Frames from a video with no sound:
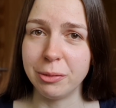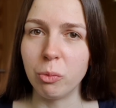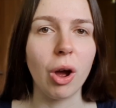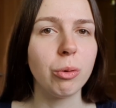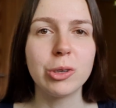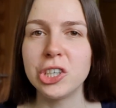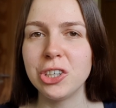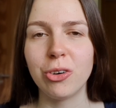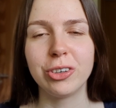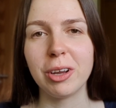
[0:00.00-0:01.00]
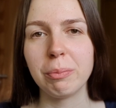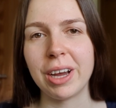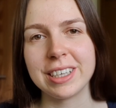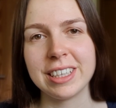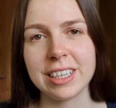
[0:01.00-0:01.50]
Why was she not going
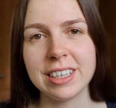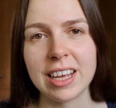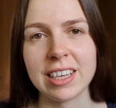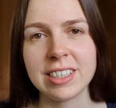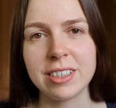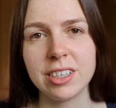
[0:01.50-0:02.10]
back to the nest?